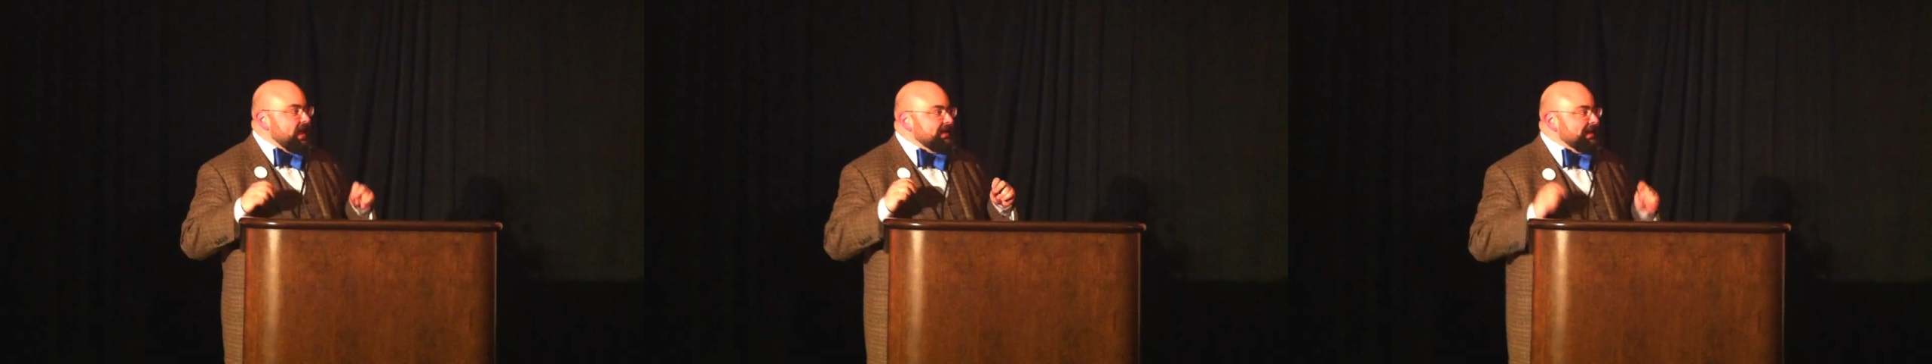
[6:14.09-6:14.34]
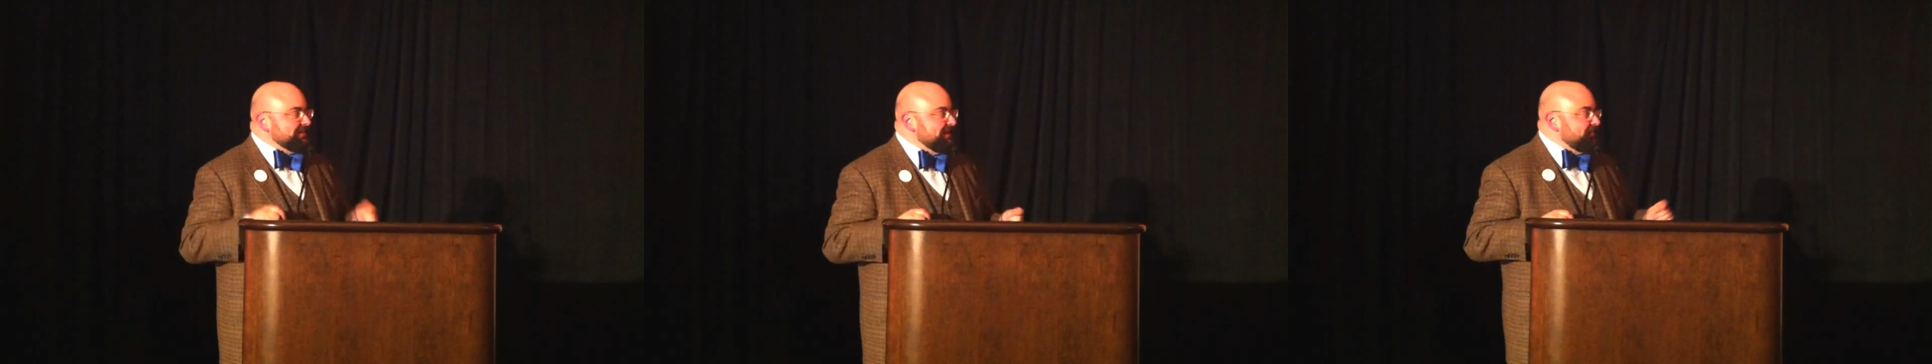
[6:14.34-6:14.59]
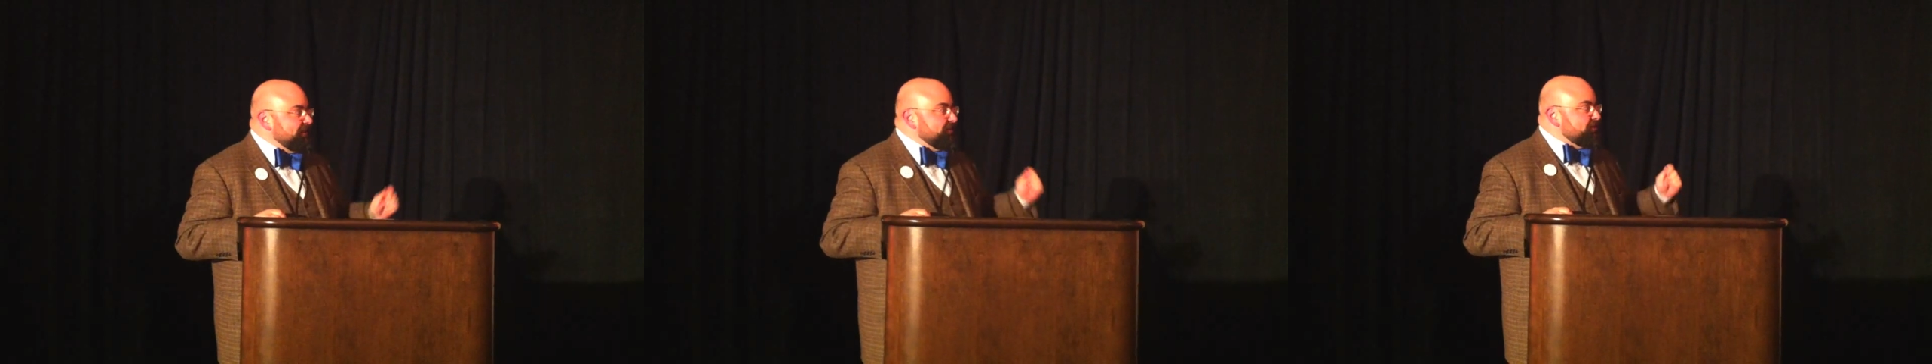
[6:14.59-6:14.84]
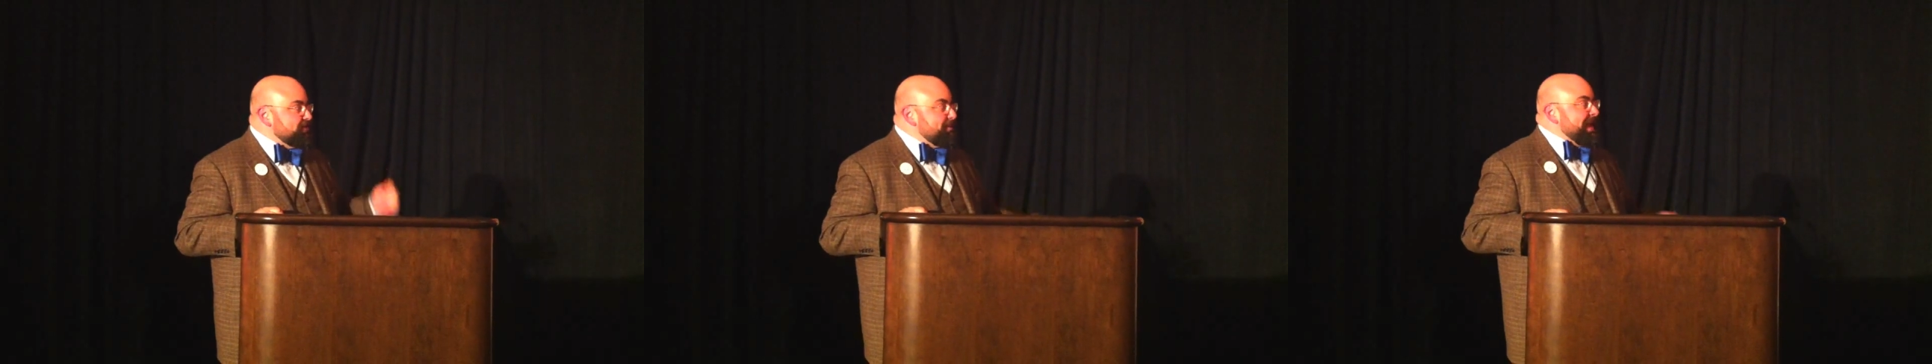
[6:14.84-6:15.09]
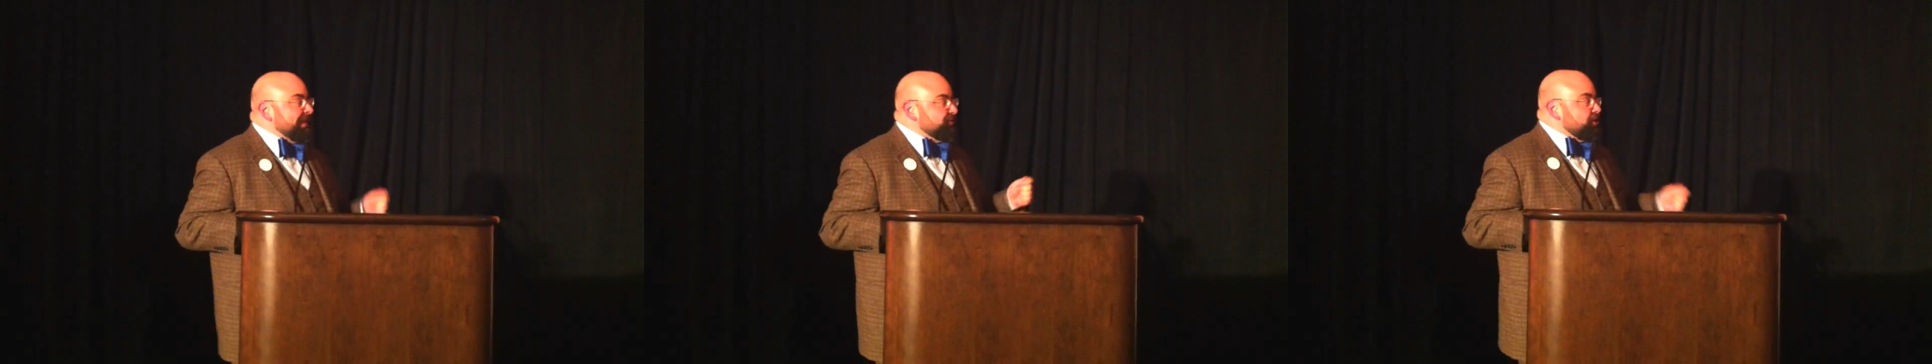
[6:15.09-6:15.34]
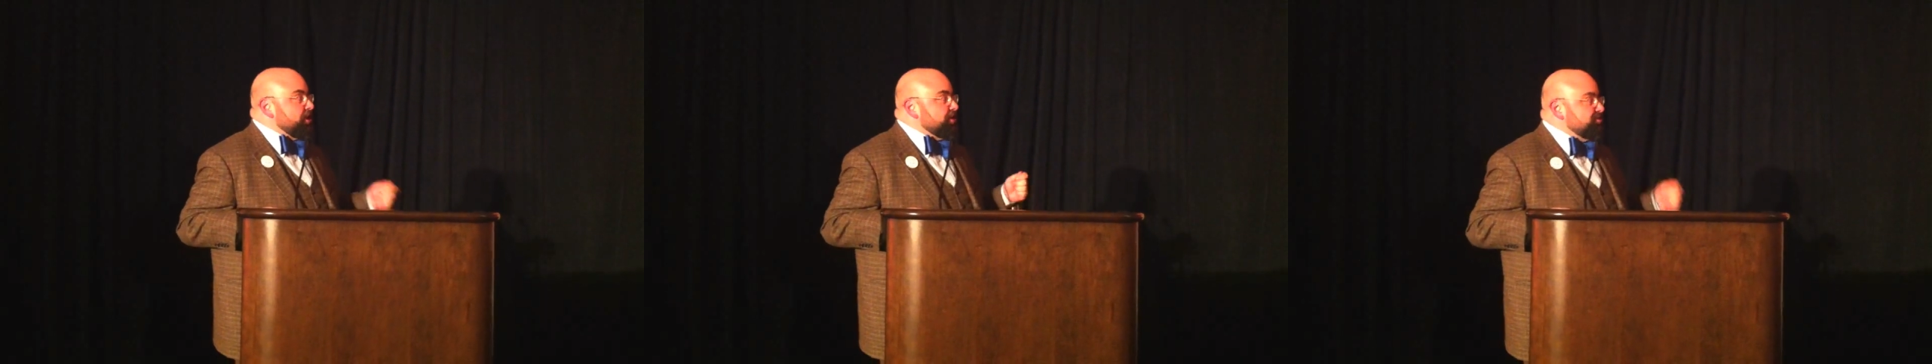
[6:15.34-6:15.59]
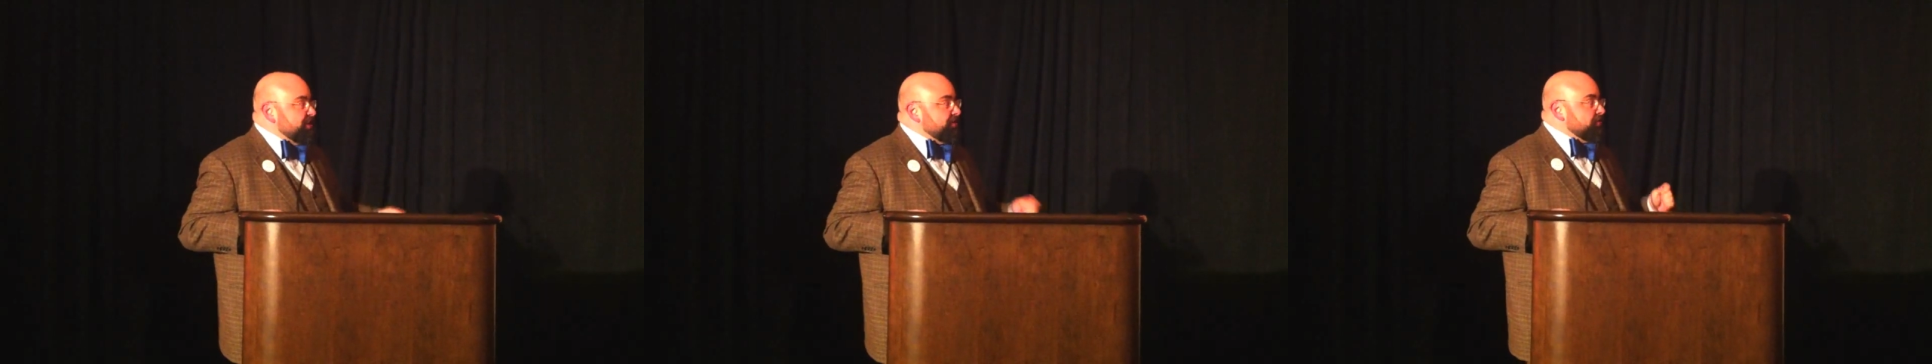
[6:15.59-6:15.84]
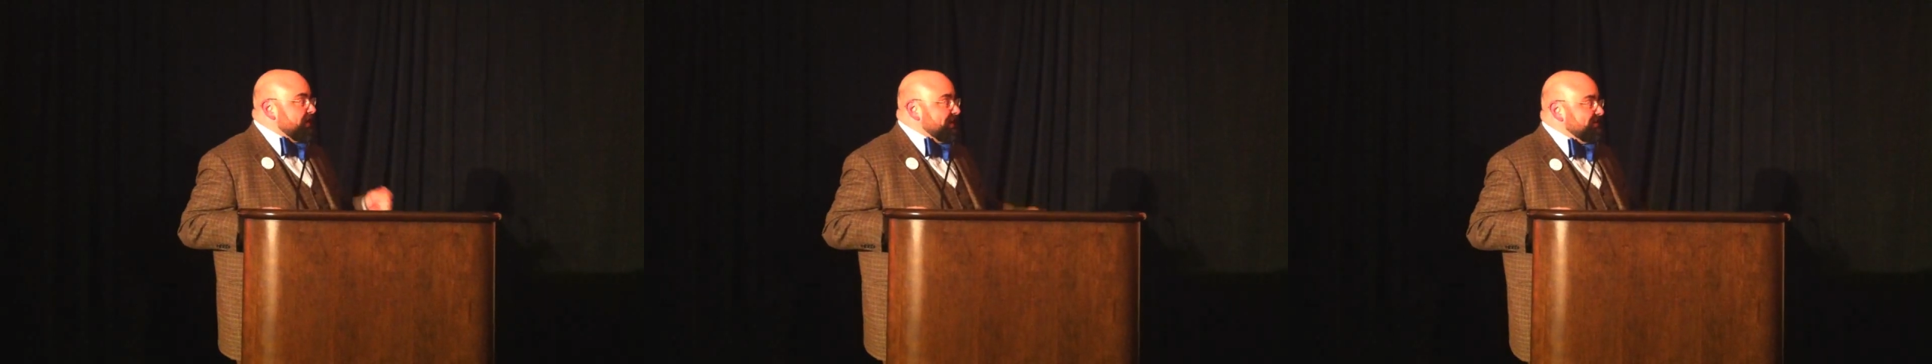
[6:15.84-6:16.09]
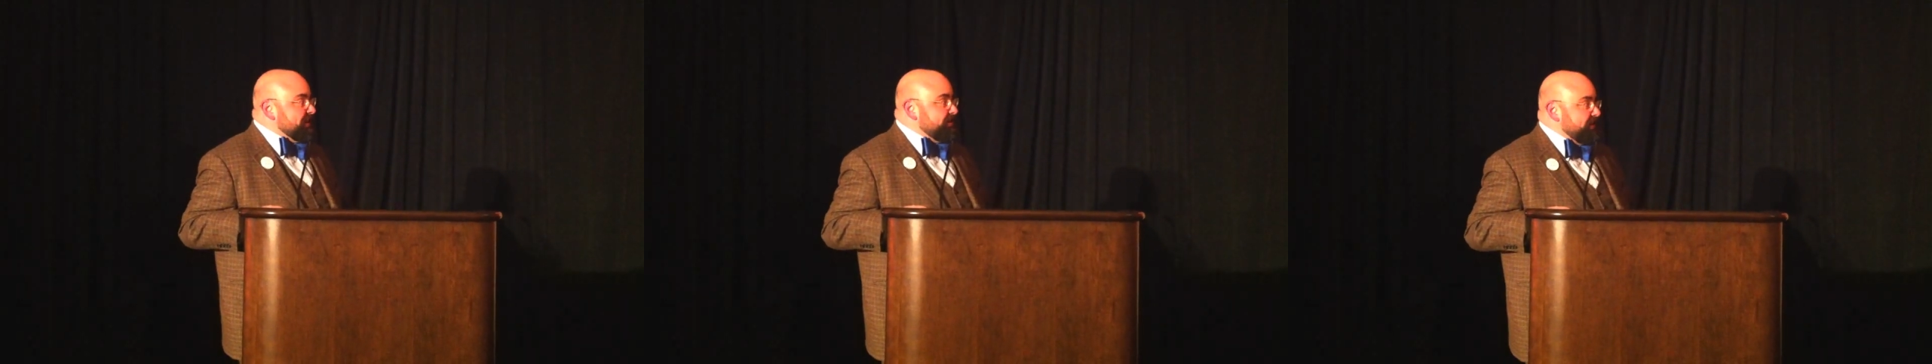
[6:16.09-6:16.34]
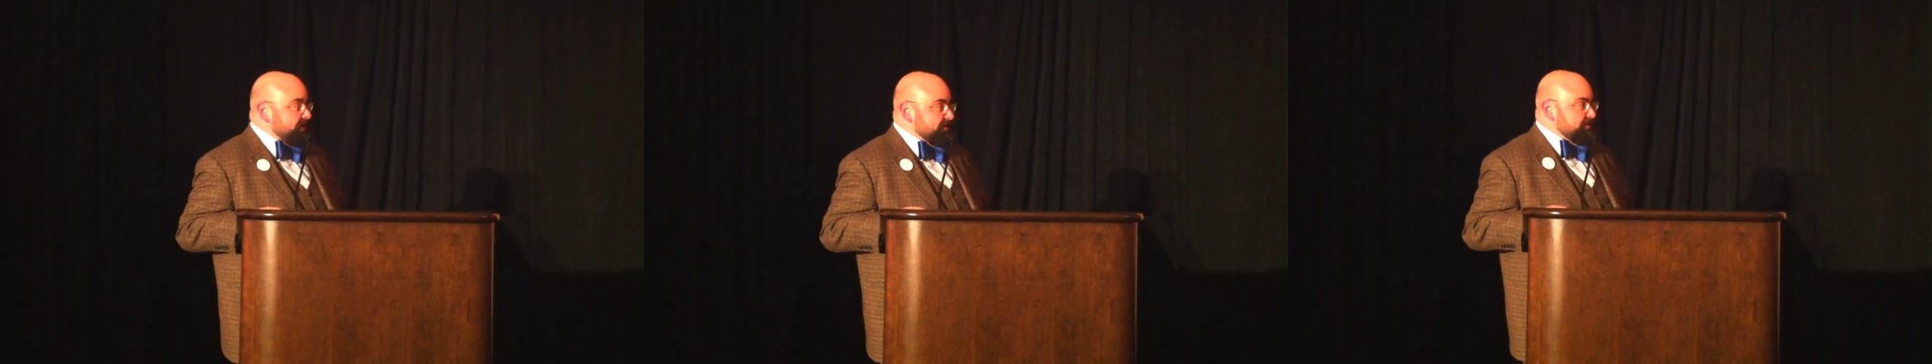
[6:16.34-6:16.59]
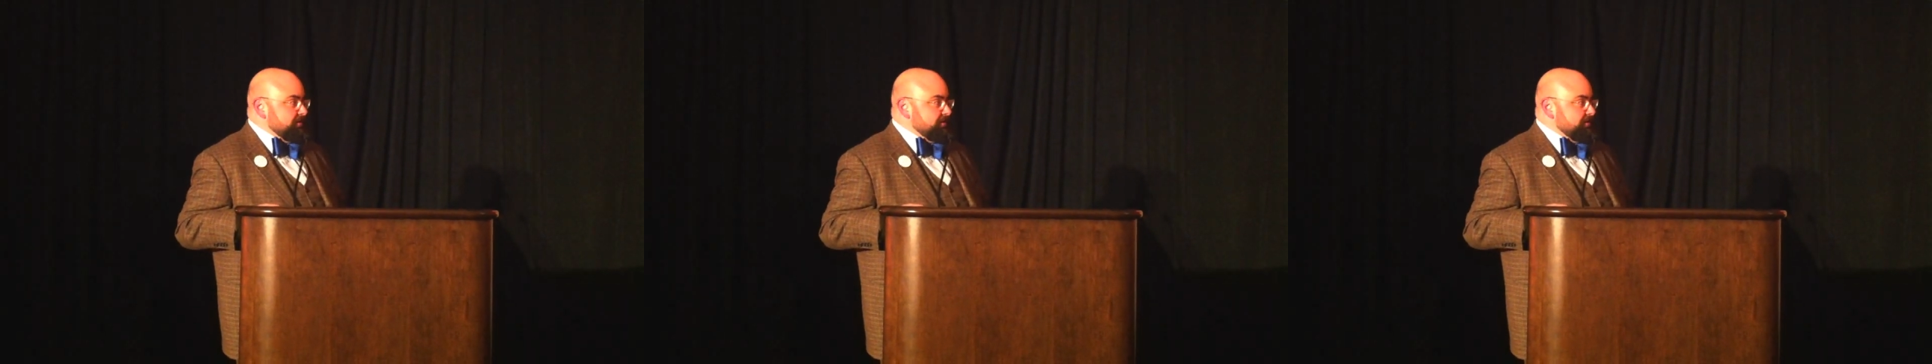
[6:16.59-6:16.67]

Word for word: and activities that match our gender identity.